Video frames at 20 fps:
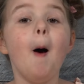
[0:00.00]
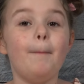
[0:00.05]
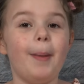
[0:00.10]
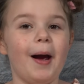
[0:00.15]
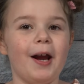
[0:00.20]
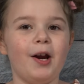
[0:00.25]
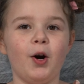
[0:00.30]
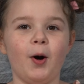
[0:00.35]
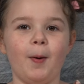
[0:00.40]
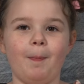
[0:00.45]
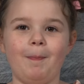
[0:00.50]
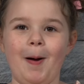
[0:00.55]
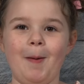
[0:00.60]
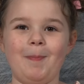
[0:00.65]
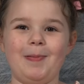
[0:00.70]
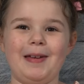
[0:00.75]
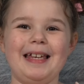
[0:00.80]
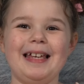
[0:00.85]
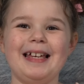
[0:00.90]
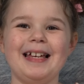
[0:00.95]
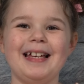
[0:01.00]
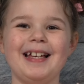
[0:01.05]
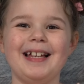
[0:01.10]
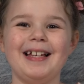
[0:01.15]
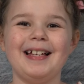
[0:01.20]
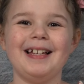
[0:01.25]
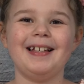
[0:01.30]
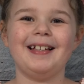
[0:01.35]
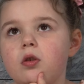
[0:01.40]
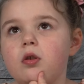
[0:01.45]
buy her a puppy
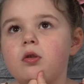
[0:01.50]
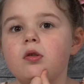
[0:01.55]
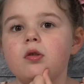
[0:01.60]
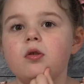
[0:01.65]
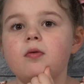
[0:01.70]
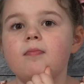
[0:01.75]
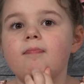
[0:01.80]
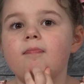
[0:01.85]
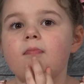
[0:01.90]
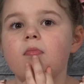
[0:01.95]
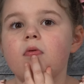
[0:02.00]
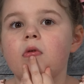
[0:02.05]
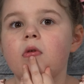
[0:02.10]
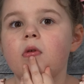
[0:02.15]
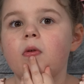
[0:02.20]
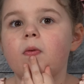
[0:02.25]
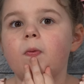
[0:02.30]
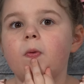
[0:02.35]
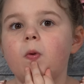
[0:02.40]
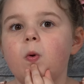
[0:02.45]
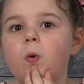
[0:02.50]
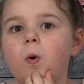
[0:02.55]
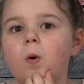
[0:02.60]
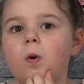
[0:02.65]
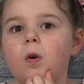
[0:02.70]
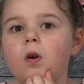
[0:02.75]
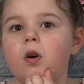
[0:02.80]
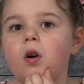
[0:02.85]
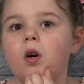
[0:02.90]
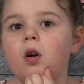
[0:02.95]
number
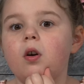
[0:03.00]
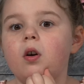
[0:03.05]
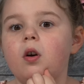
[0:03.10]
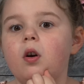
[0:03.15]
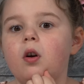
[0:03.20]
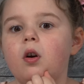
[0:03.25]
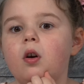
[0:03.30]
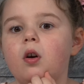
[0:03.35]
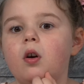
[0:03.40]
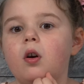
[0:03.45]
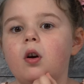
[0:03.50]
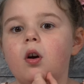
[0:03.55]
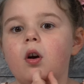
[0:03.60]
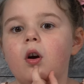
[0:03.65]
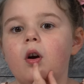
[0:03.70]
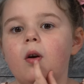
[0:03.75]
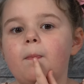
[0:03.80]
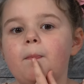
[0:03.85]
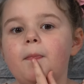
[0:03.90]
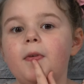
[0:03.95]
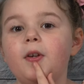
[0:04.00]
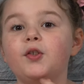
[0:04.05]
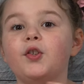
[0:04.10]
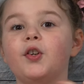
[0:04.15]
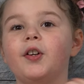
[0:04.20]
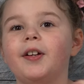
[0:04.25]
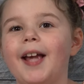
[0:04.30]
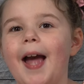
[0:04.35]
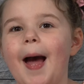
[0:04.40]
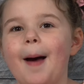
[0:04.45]
four build
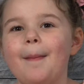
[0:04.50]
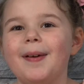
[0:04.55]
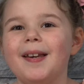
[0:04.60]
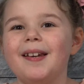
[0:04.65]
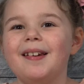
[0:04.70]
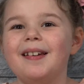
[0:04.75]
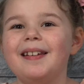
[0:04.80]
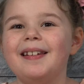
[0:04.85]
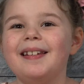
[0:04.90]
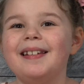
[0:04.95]
her cabin